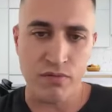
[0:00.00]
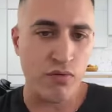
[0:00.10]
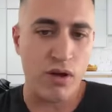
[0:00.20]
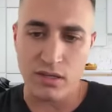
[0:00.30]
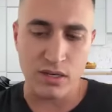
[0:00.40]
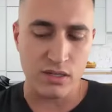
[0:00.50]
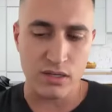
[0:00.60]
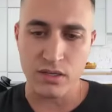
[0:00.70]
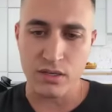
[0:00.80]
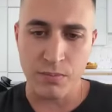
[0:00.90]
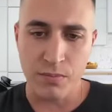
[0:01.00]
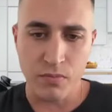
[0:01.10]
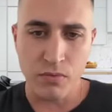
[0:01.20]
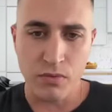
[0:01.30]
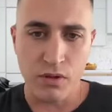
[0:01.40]
For us, it's
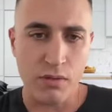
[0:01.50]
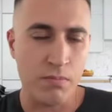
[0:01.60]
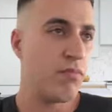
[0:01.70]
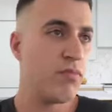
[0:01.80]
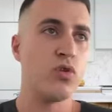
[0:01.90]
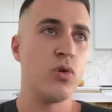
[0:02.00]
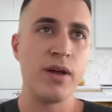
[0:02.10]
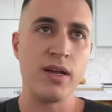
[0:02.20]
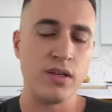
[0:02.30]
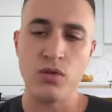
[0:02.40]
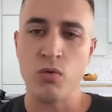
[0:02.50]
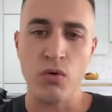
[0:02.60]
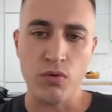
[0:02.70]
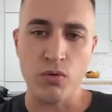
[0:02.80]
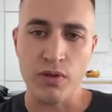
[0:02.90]
super easy to
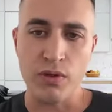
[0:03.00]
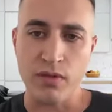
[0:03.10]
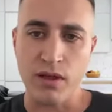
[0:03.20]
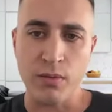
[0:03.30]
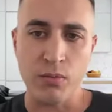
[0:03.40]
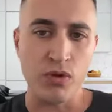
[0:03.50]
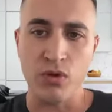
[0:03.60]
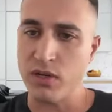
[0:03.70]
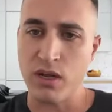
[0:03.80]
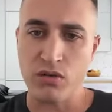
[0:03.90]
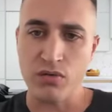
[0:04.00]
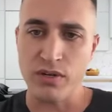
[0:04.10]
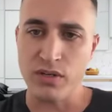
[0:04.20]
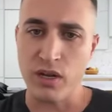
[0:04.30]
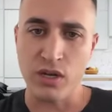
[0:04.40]
work with those kind of
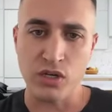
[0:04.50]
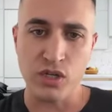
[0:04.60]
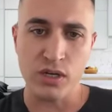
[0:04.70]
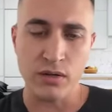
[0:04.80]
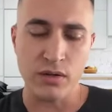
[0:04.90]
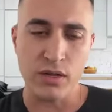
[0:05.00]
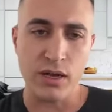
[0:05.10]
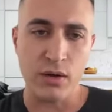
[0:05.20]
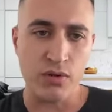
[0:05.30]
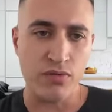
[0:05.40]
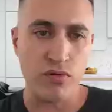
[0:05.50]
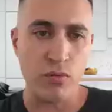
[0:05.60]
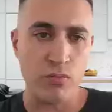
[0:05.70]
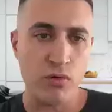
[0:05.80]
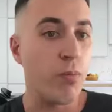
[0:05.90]
installation with
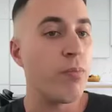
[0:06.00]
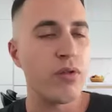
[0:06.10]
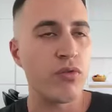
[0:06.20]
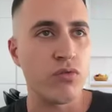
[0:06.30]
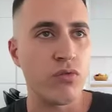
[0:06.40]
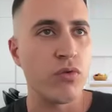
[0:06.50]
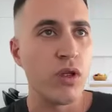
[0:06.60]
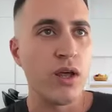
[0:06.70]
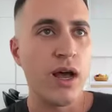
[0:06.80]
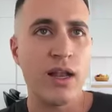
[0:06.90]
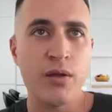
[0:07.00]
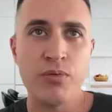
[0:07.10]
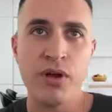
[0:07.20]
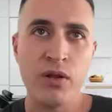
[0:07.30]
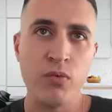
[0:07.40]
foam compared to other
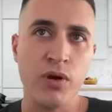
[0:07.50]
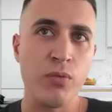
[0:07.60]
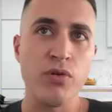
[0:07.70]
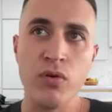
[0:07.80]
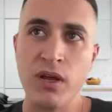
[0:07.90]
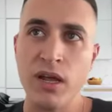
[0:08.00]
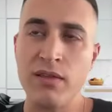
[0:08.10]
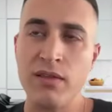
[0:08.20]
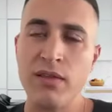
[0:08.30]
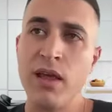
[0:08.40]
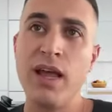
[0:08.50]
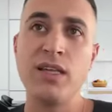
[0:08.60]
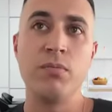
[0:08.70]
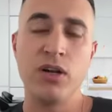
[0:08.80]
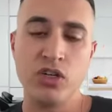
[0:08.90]
brand where we don't get
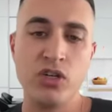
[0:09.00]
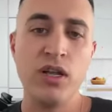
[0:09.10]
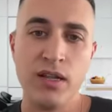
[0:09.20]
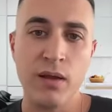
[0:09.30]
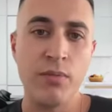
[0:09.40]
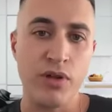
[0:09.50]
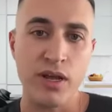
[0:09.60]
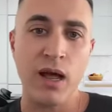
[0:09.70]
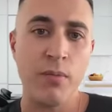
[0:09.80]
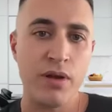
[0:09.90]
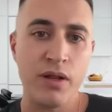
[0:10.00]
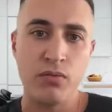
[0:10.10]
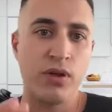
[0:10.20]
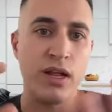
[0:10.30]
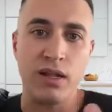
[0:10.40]
as much detail about the cabinet.
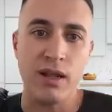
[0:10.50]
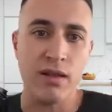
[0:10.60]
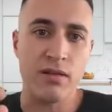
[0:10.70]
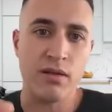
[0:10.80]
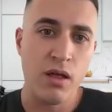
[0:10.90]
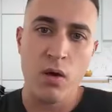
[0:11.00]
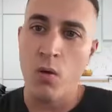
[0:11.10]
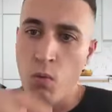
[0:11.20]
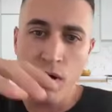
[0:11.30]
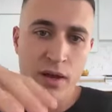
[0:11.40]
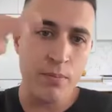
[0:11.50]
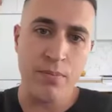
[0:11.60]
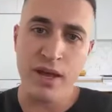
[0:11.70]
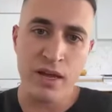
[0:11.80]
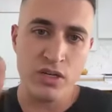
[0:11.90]
We get like one
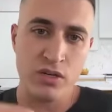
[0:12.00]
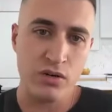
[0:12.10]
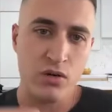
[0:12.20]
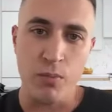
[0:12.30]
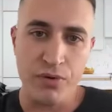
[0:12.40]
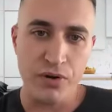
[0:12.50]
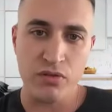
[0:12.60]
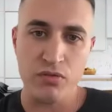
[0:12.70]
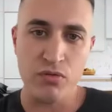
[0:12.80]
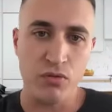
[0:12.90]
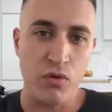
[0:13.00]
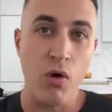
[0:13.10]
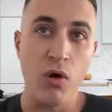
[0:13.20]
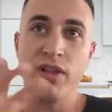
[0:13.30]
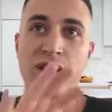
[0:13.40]
page compared to
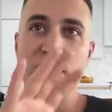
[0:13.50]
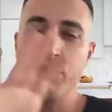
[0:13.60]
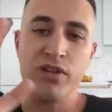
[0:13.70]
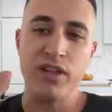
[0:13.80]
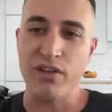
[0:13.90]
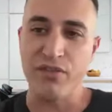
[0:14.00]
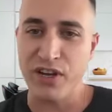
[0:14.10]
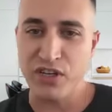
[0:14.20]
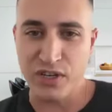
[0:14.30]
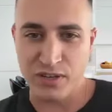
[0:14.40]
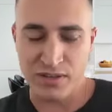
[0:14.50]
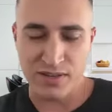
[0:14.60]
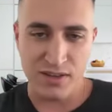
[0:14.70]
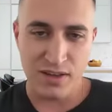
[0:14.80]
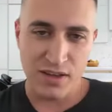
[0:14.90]
all the different elevations
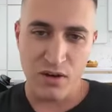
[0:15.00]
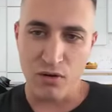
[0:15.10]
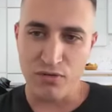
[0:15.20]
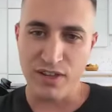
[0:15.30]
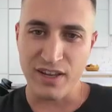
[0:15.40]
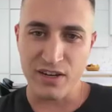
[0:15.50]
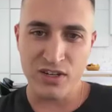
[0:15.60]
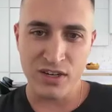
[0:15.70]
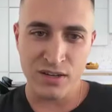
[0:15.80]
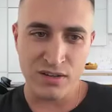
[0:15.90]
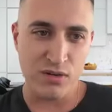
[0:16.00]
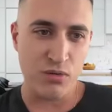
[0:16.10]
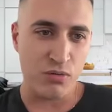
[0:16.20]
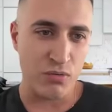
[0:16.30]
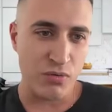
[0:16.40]
of the kitchen.
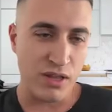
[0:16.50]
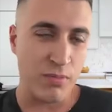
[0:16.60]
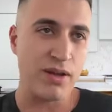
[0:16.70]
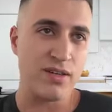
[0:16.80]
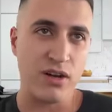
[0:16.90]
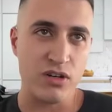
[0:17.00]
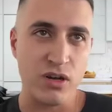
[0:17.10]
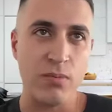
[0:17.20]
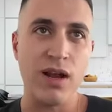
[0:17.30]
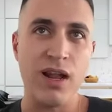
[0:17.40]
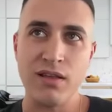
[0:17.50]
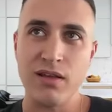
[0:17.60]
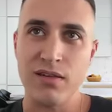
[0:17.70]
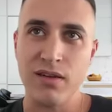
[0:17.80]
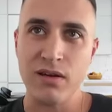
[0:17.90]
So it makes our job a lot
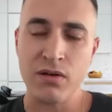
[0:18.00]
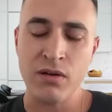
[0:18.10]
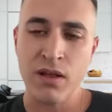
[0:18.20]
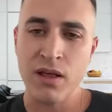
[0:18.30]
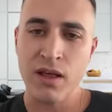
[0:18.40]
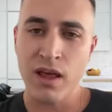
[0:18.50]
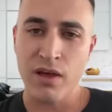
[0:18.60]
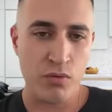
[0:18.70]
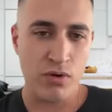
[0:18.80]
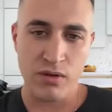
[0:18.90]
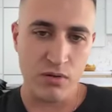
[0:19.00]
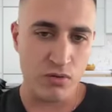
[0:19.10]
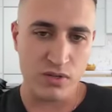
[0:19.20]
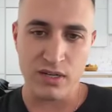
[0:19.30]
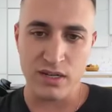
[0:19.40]
easier. Everyone
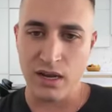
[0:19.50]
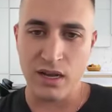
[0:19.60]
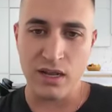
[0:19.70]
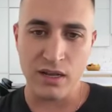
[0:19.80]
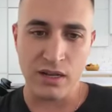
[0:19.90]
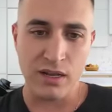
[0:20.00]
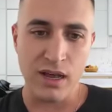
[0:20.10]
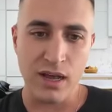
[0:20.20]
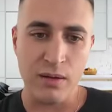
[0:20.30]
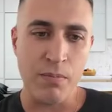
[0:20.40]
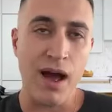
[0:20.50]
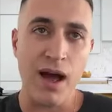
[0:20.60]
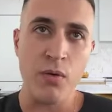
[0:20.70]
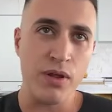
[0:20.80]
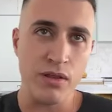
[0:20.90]
knows exactly
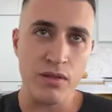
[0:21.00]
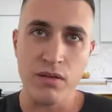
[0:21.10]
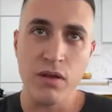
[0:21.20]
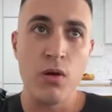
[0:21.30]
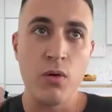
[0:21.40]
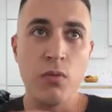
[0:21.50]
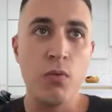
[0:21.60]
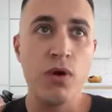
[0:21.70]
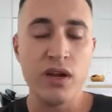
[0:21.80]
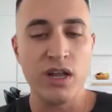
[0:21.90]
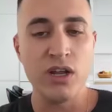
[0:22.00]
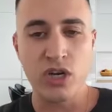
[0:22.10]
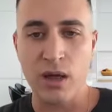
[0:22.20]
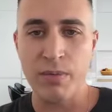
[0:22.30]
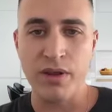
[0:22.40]
how and where each
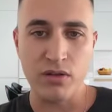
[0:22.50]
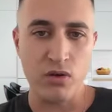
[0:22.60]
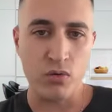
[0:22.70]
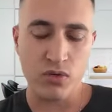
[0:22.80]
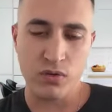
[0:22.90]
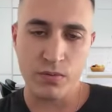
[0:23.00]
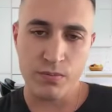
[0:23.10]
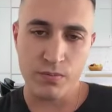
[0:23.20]
cabinet goes.